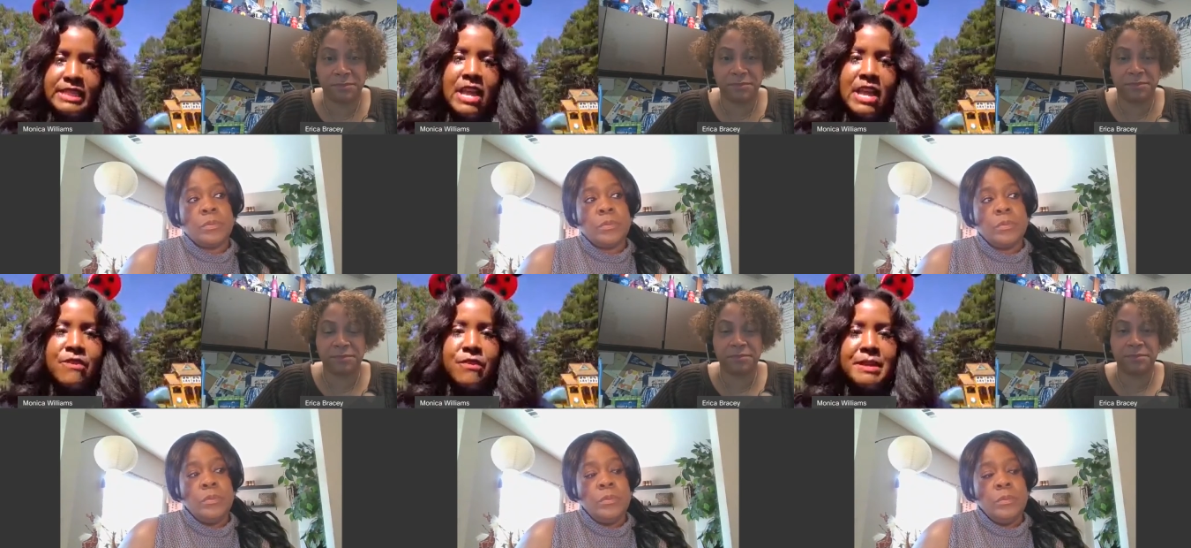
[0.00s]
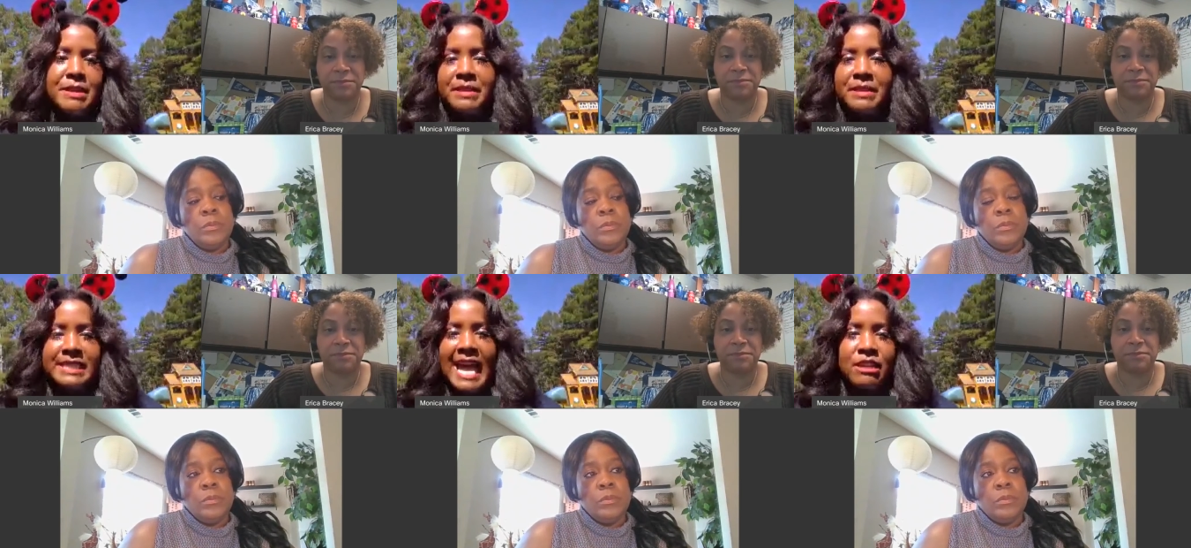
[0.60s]
Speaker 1: For me, because
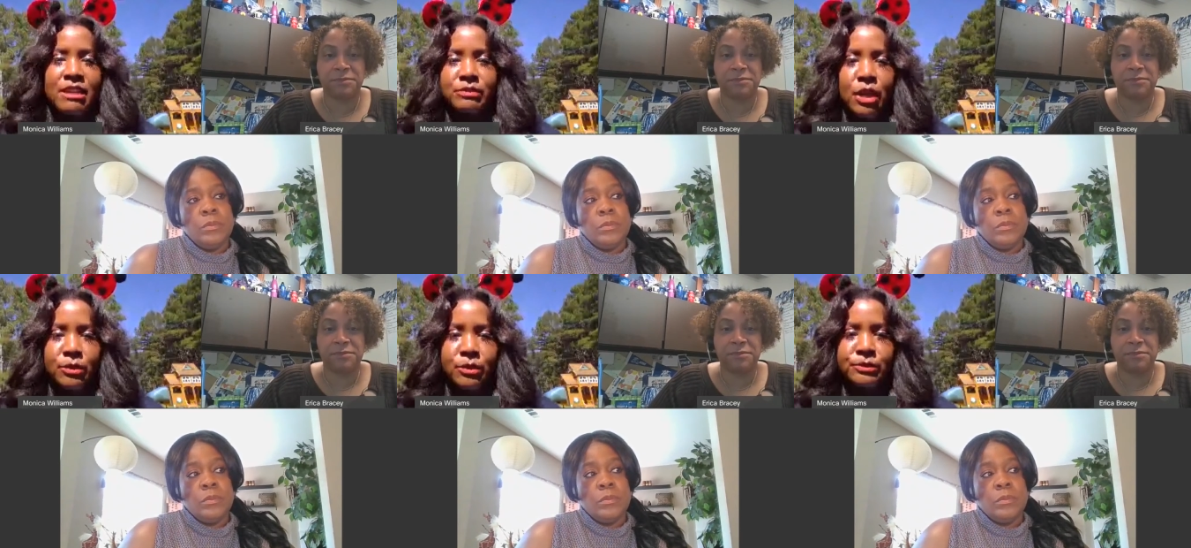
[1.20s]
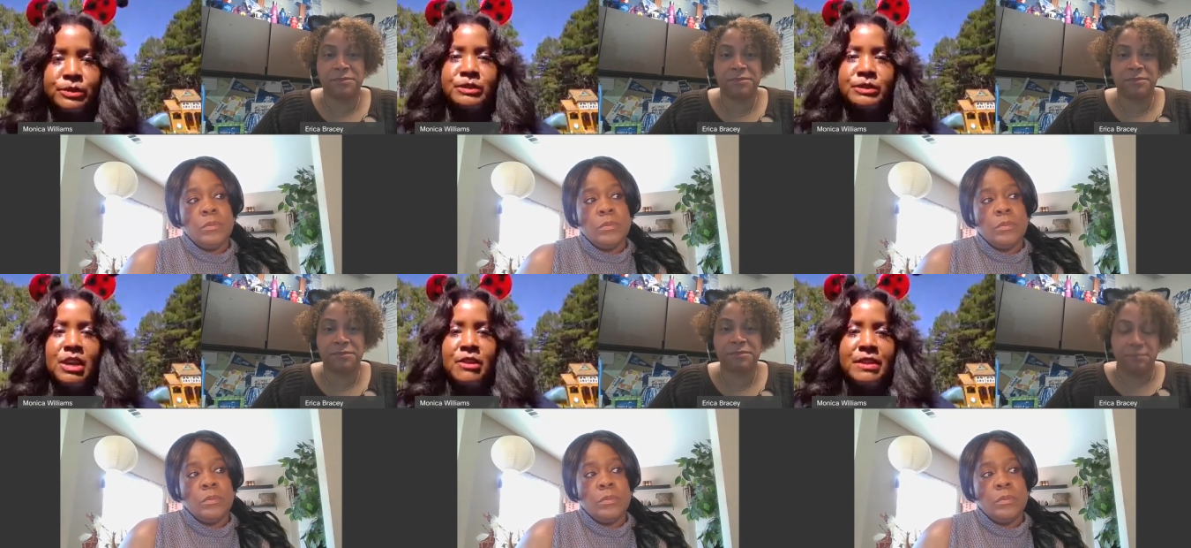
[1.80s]
I don't know, you know,
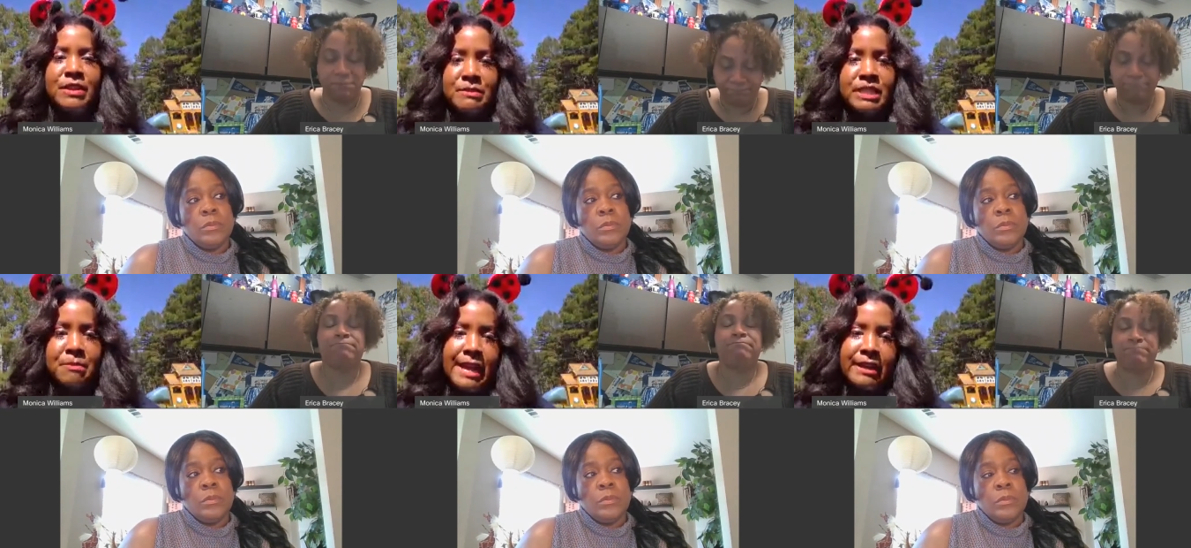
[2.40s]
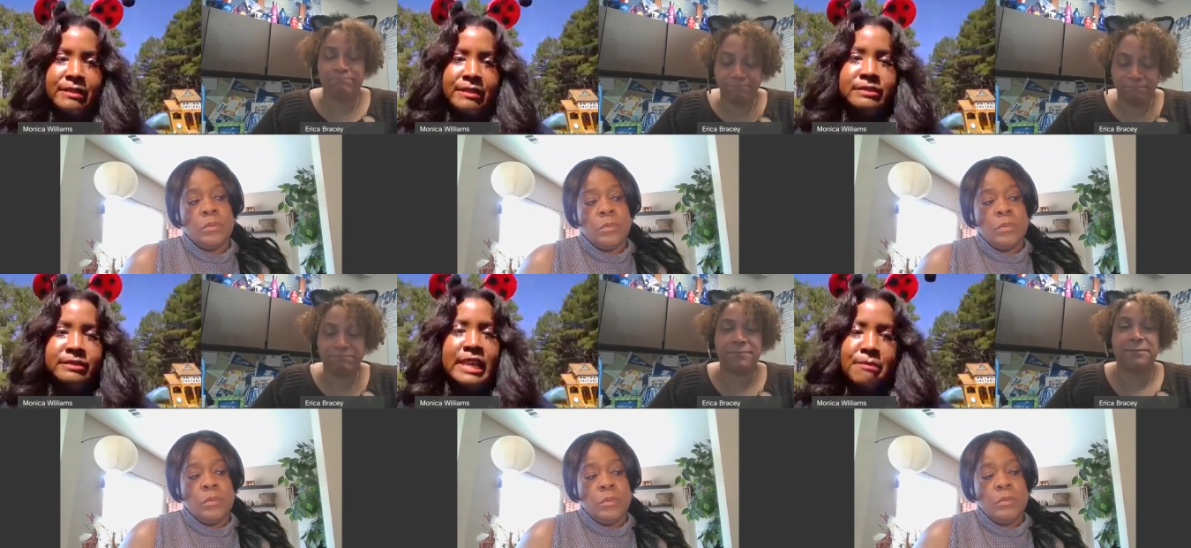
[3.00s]
very much about the
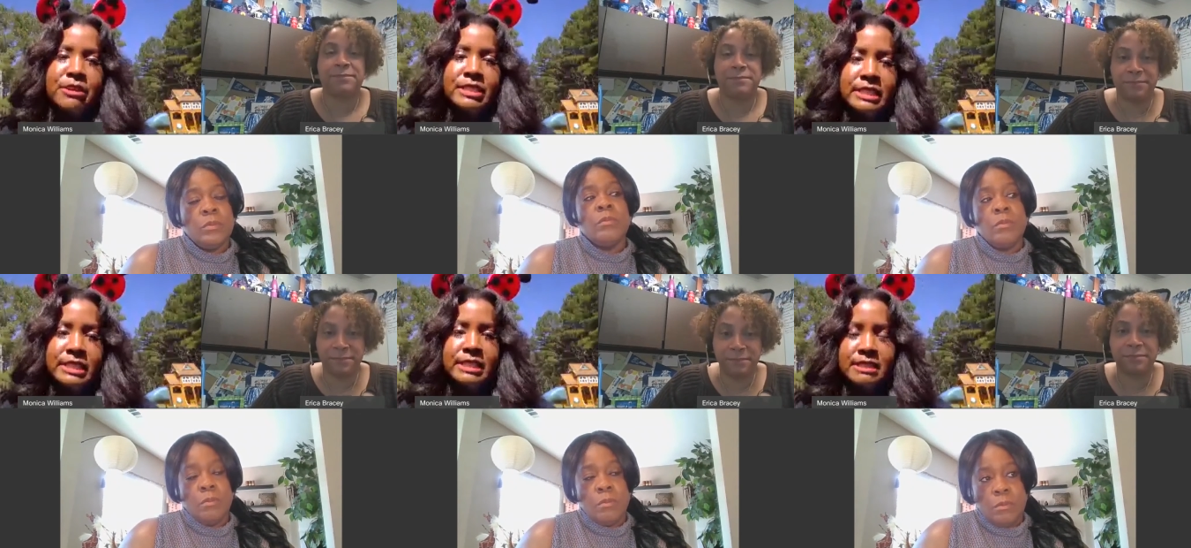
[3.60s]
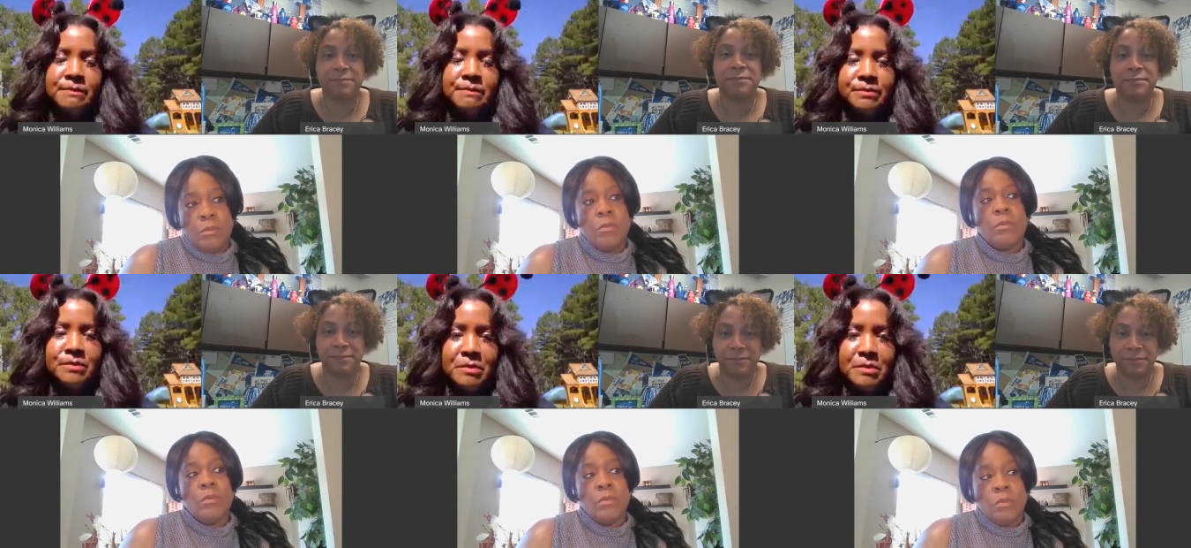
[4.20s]
other person's
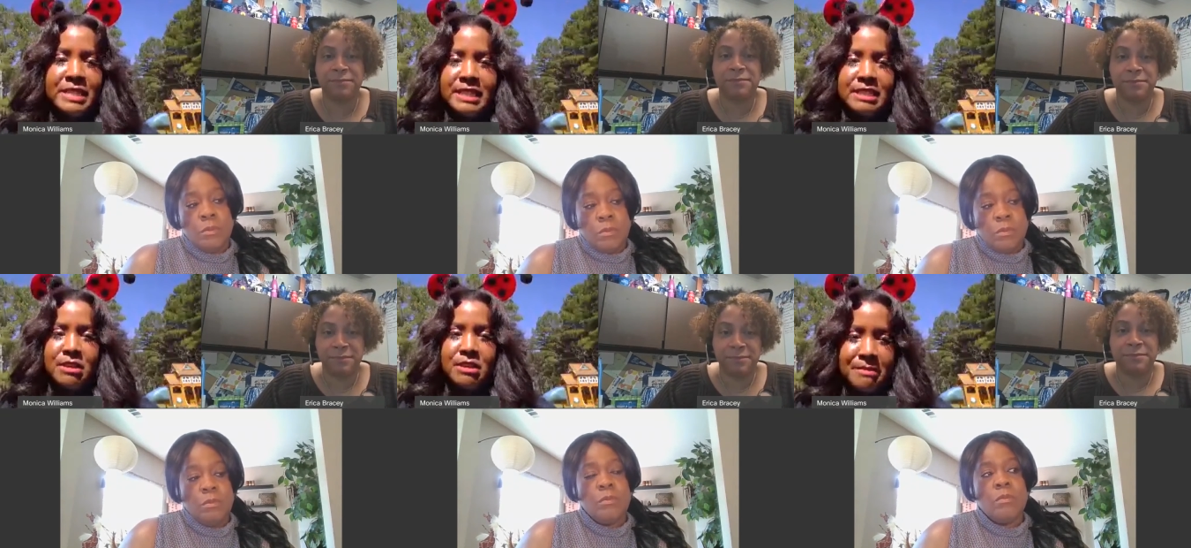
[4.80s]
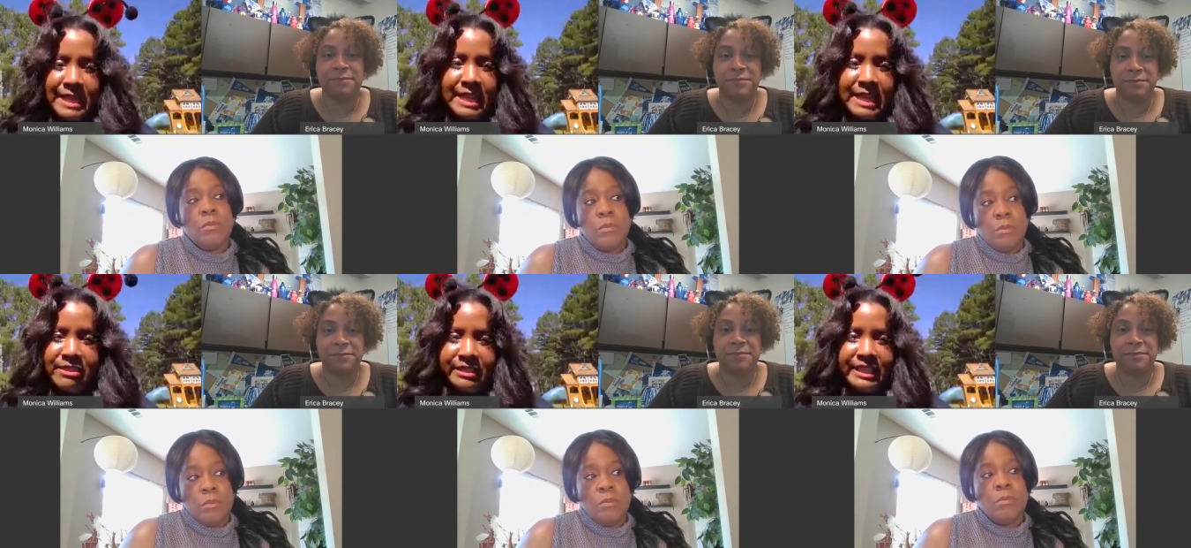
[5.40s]
business or the plan or
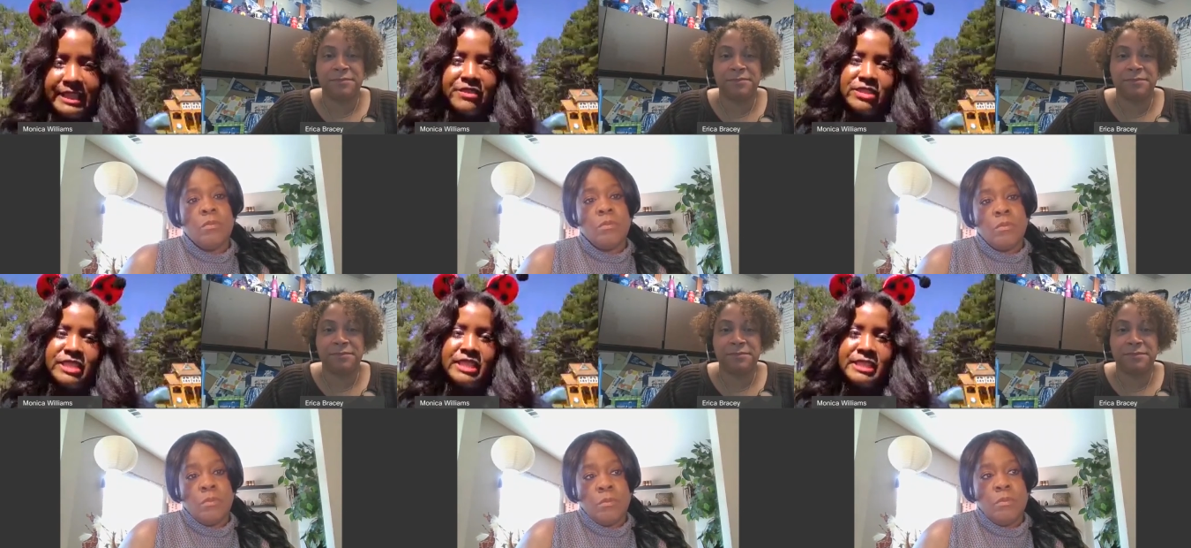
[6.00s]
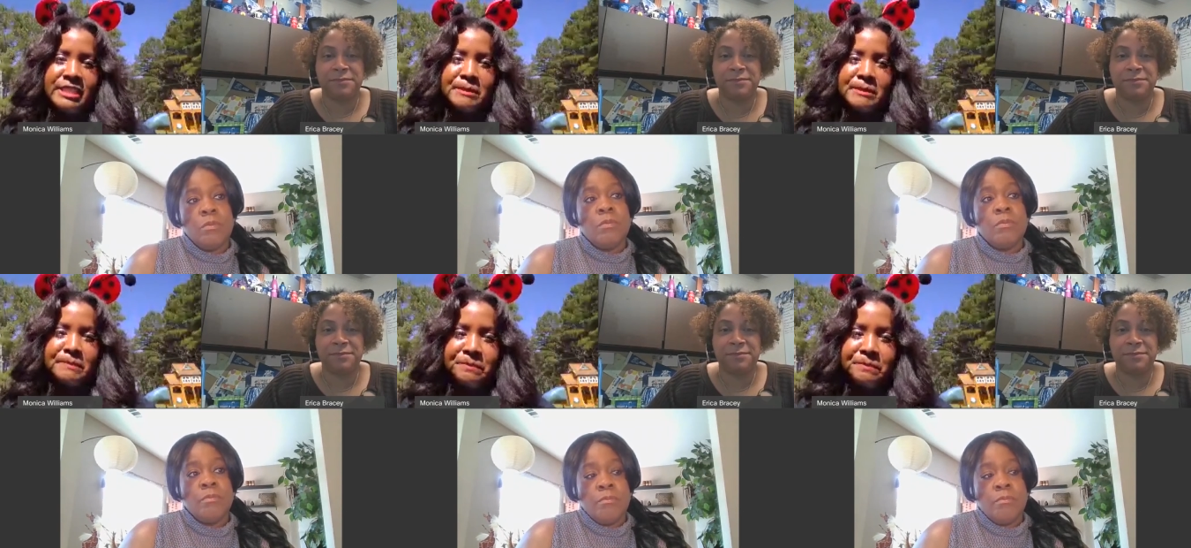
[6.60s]
any of those things.